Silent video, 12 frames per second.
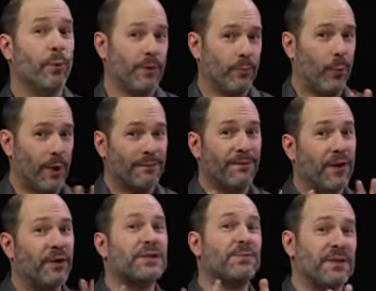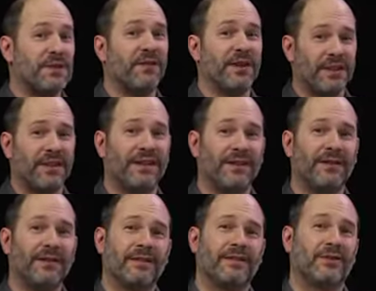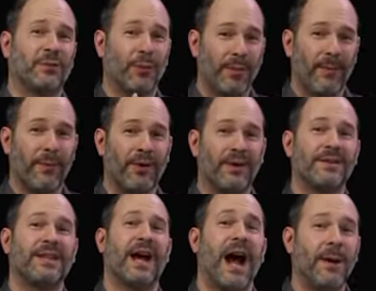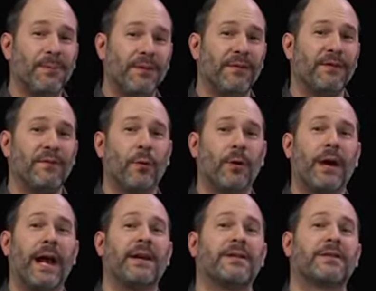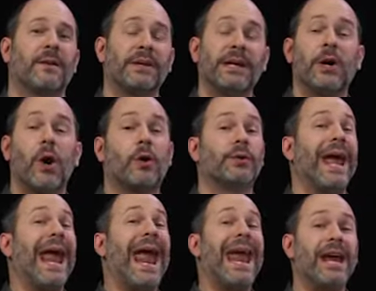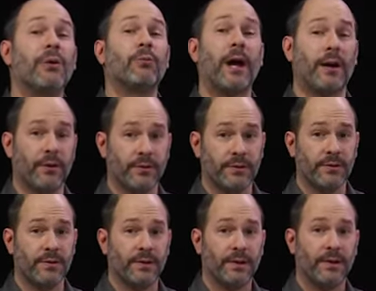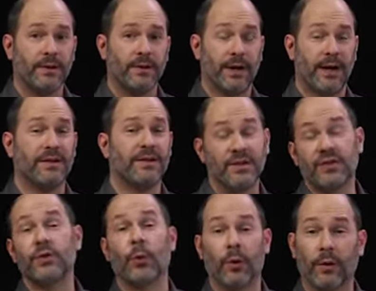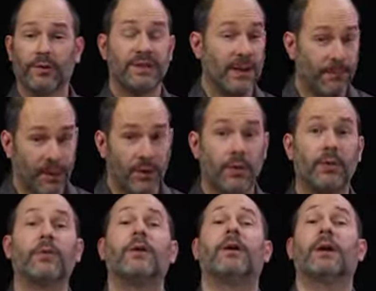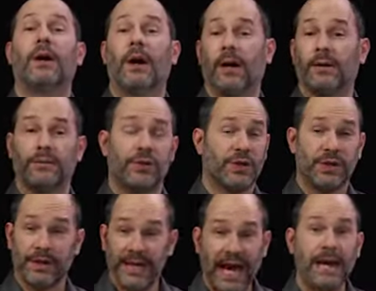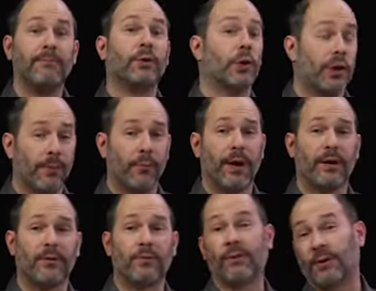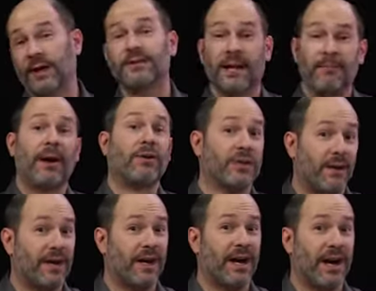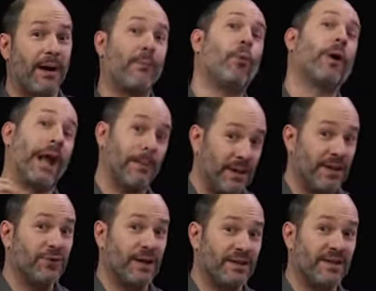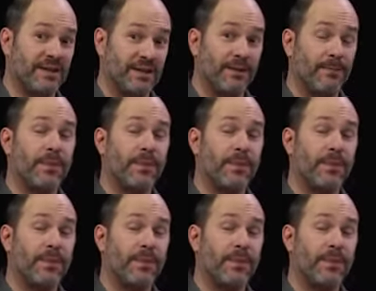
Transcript: one very specific thing to remember is that IPv4 has something called A records. Okay, and this is your typical just name lookup record, right? When I say Microsoft.com, what IP address is it?